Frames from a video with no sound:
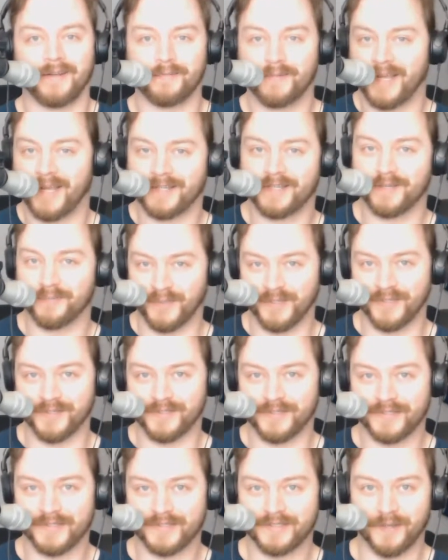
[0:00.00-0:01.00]
I'm not
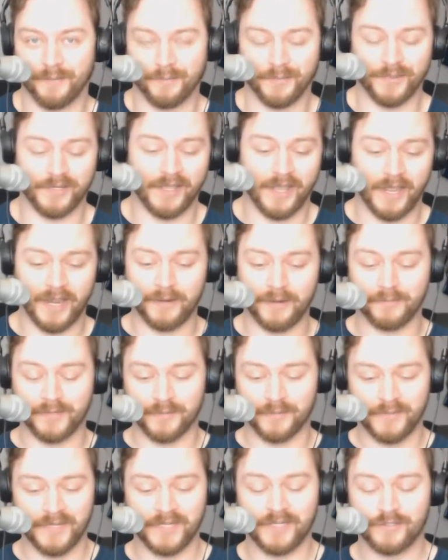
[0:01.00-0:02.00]
committed to this company. I am
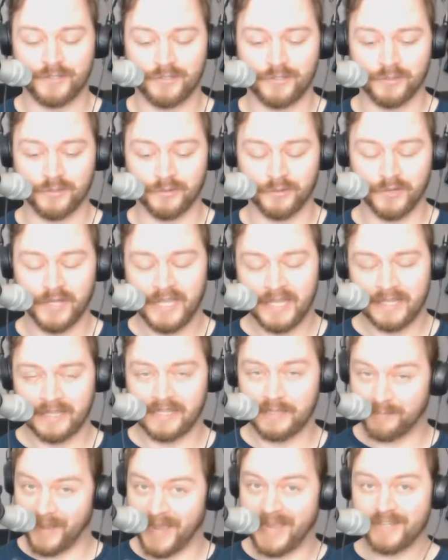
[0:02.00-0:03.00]
committed to
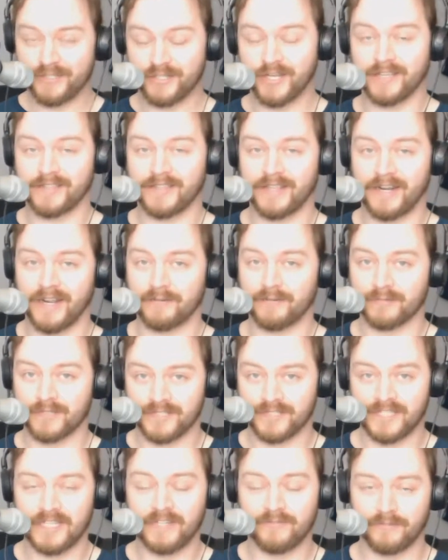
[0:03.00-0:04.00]
the paycheck that I
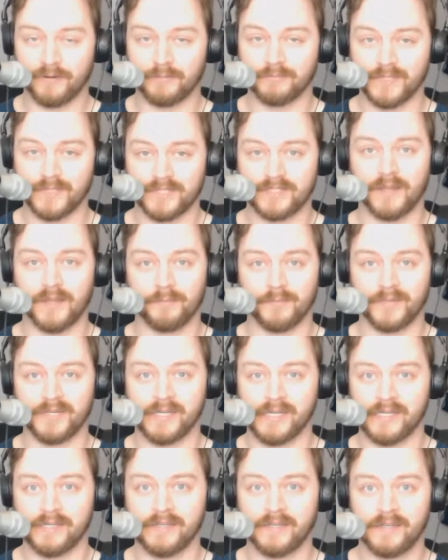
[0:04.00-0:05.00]
receive from this
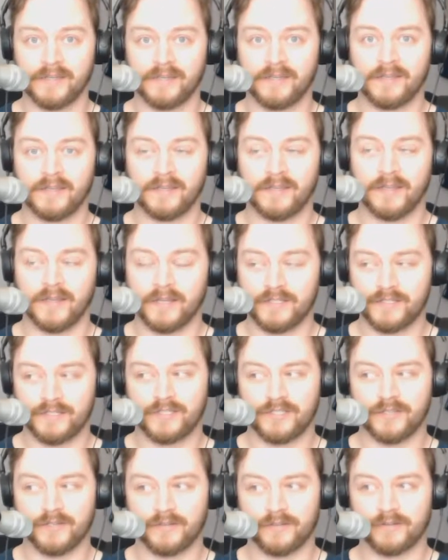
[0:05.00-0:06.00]
company
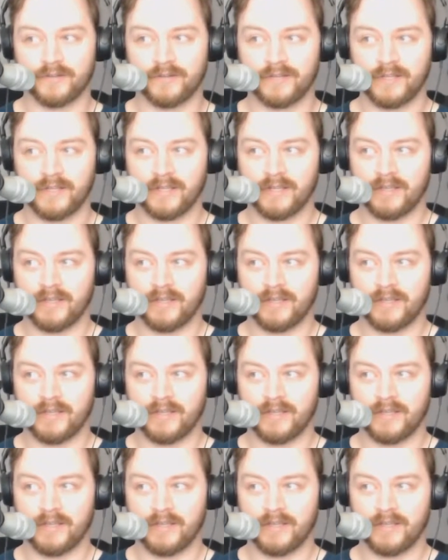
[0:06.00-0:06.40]
until